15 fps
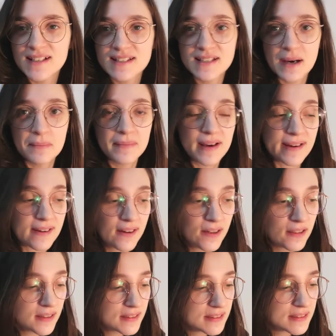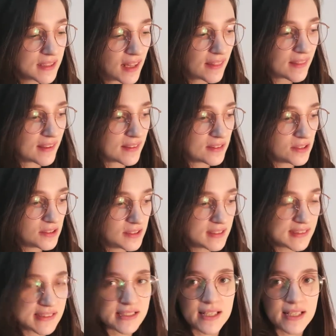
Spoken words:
Has come back on, thank goodness.